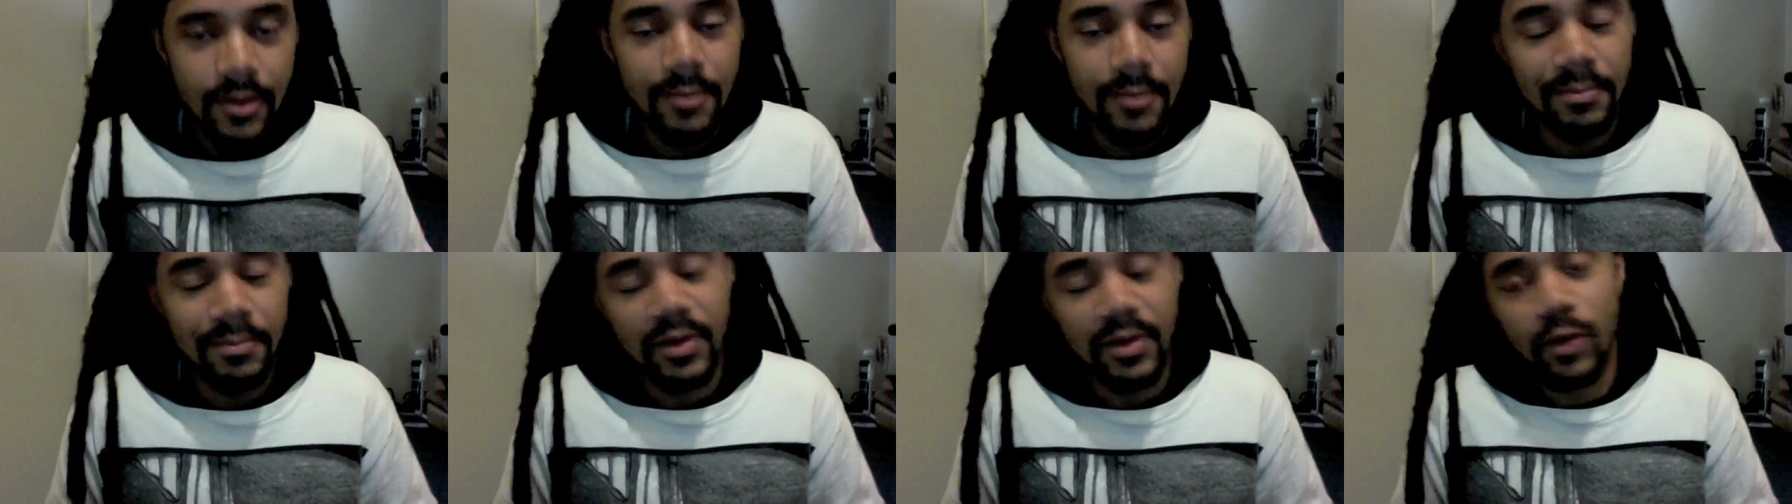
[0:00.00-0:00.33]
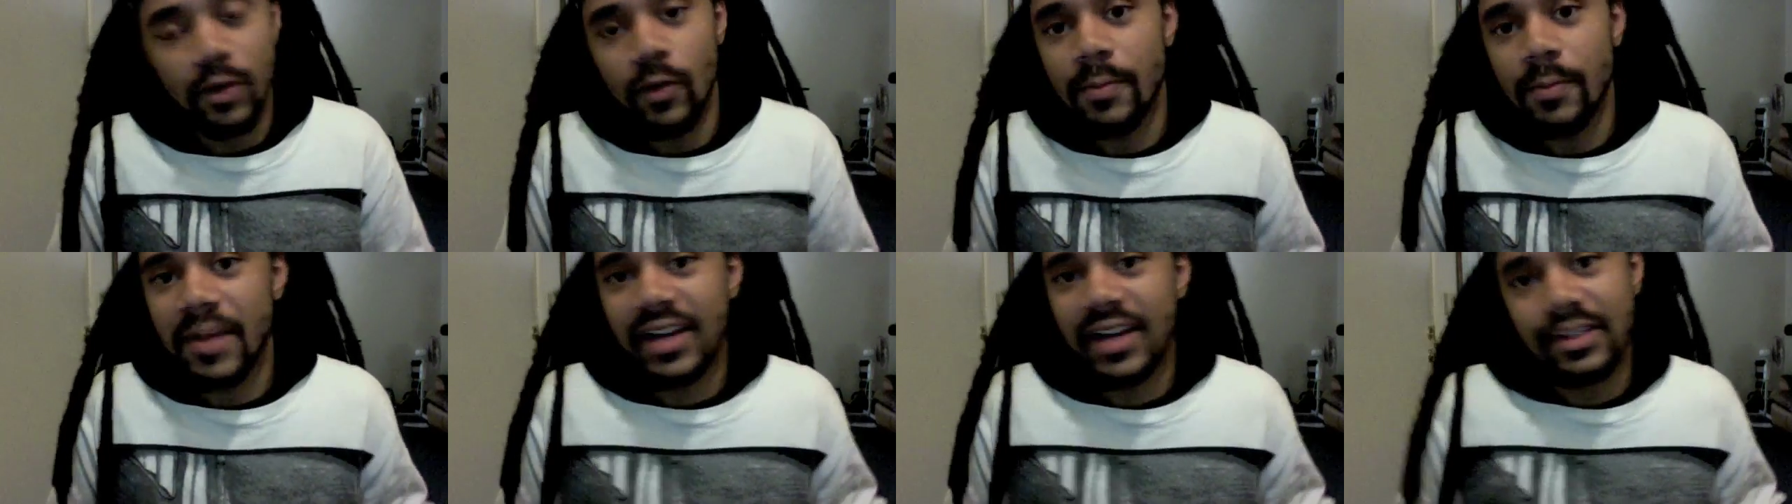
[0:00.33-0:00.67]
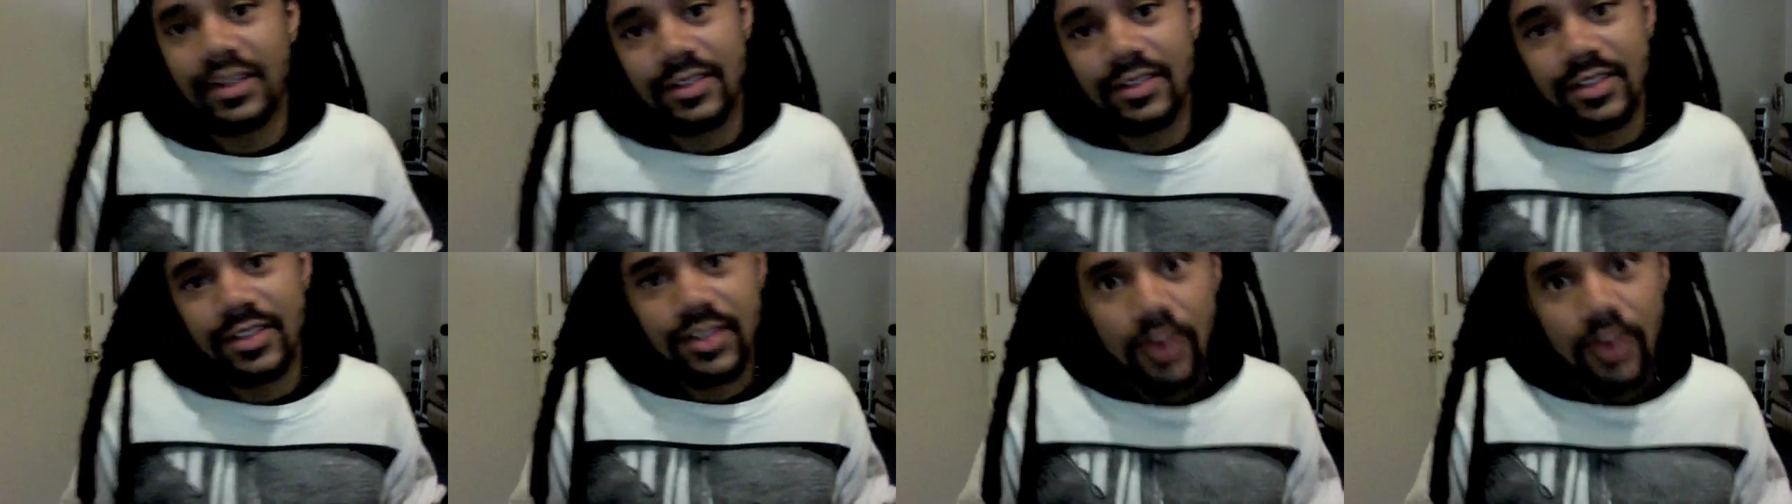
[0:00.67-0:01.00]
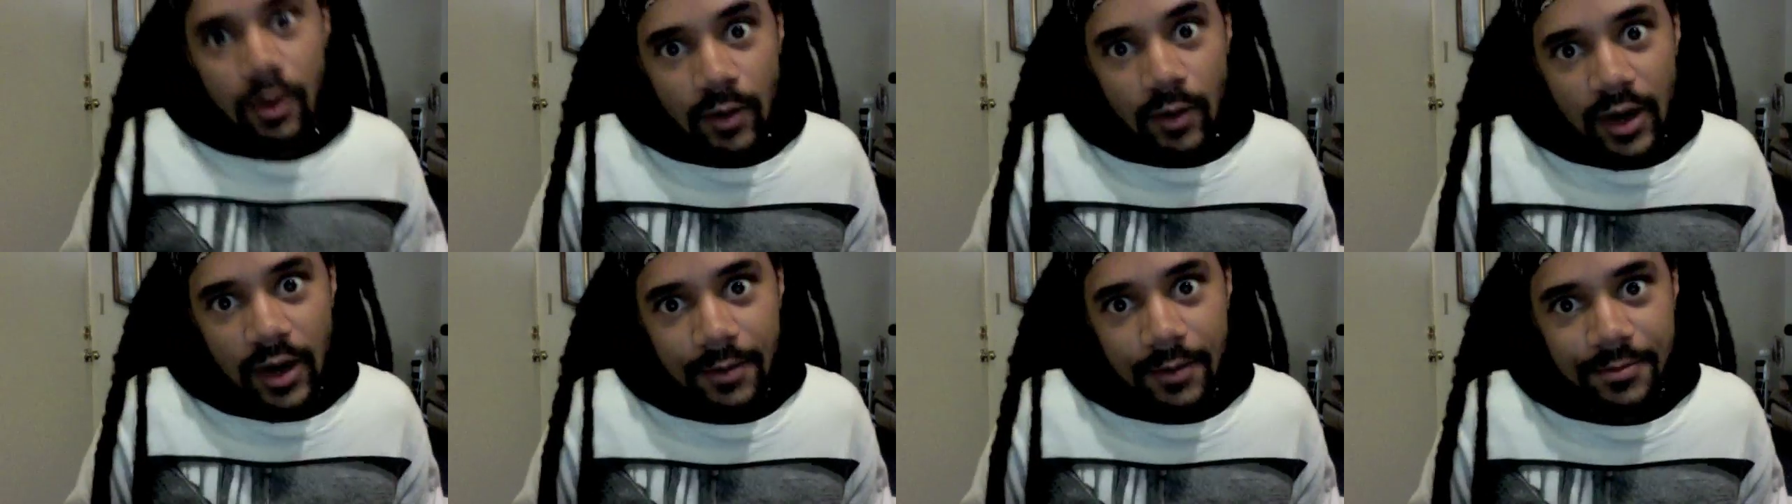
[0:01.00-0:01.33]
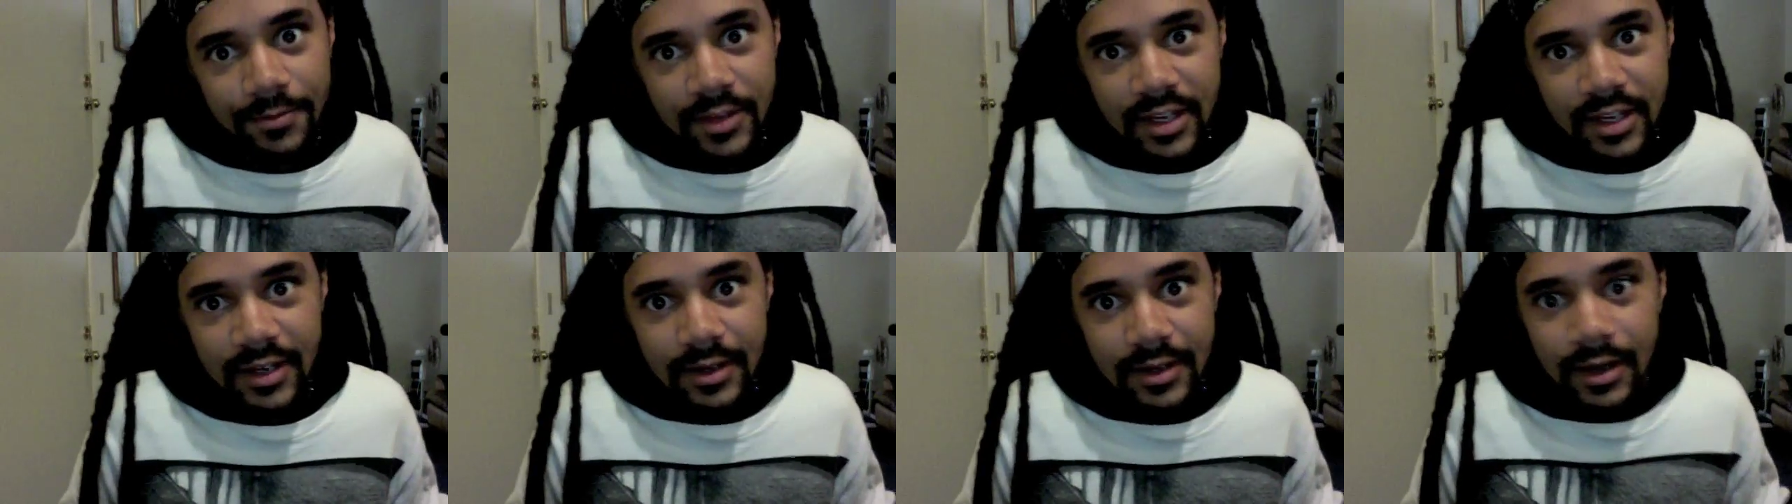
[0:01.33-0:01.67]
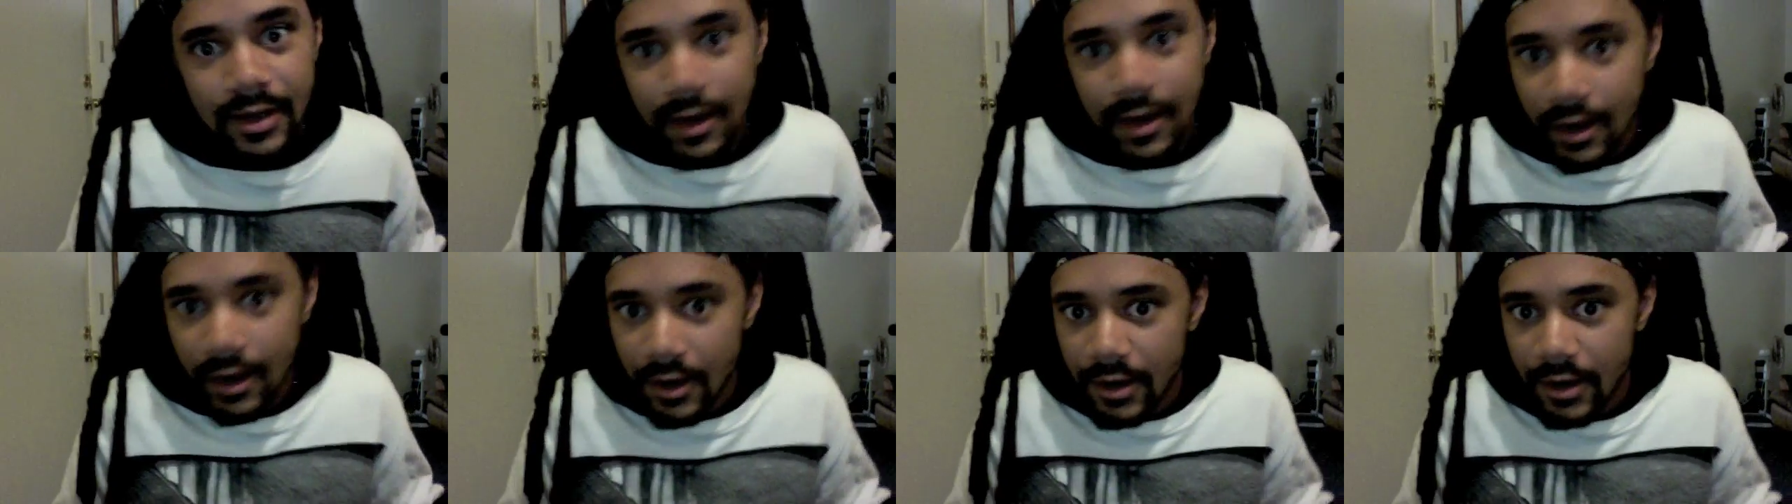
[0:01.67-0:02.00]
But going back to the StarCraft thing,
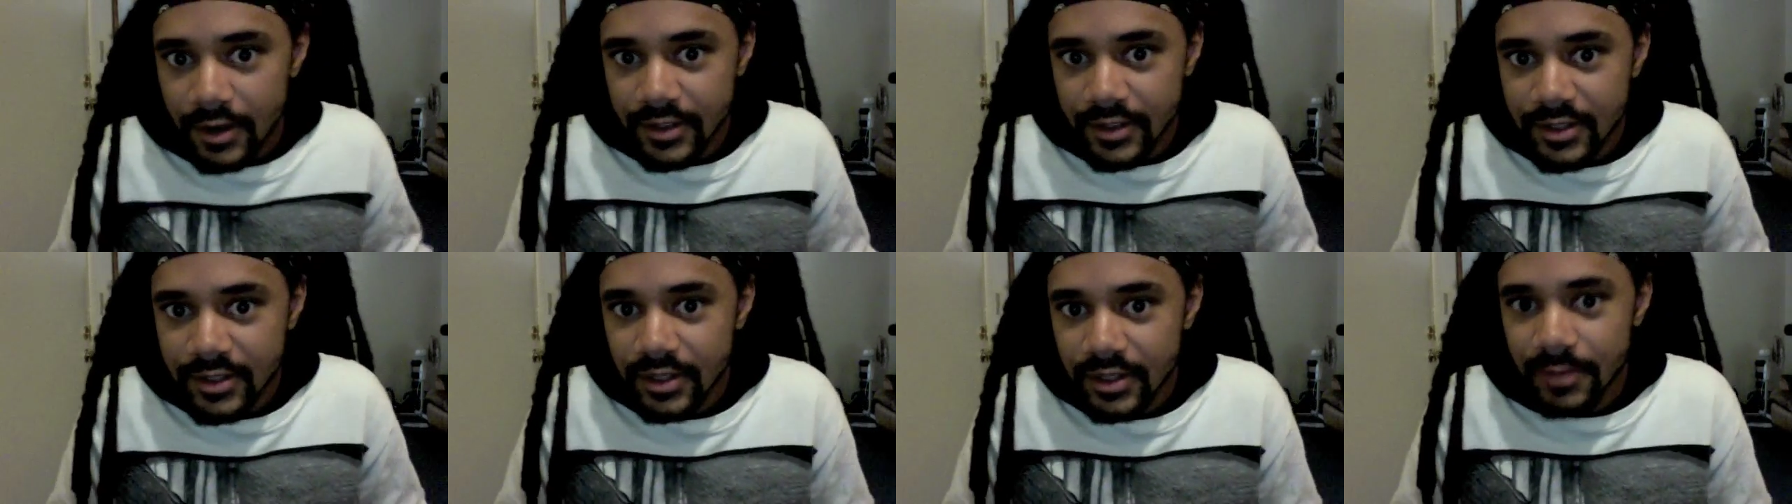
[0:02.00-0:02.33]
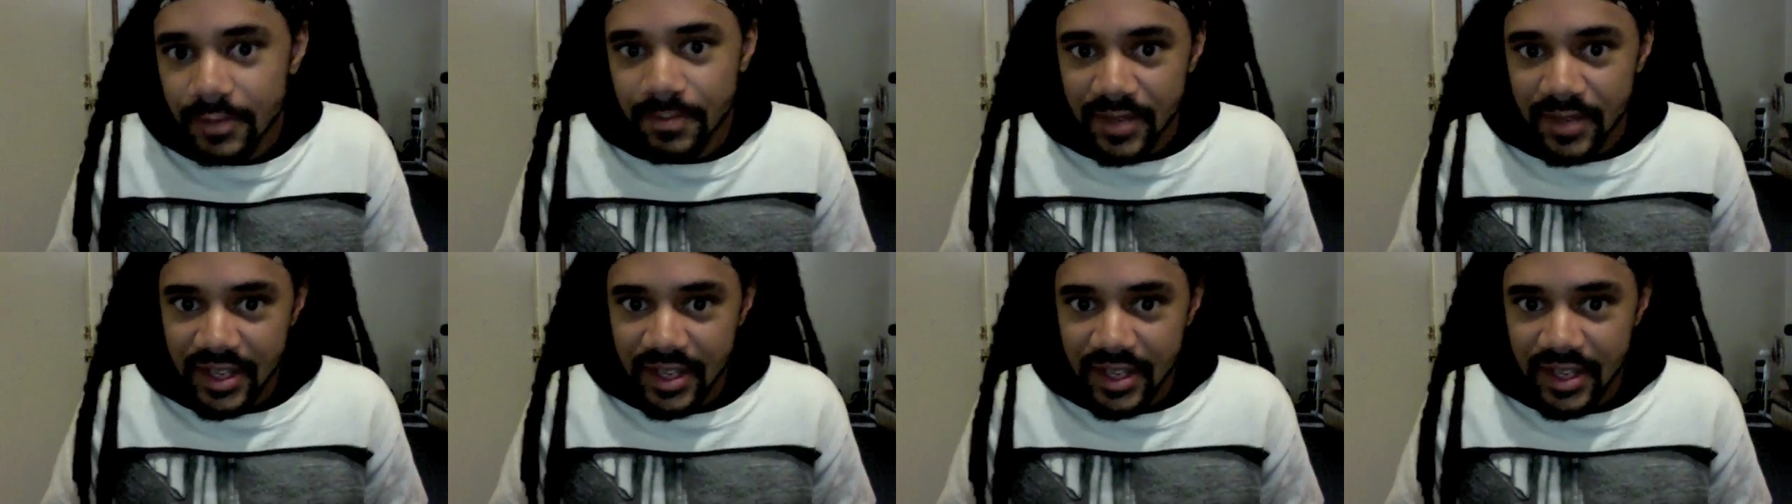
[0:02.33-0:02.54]
honestly,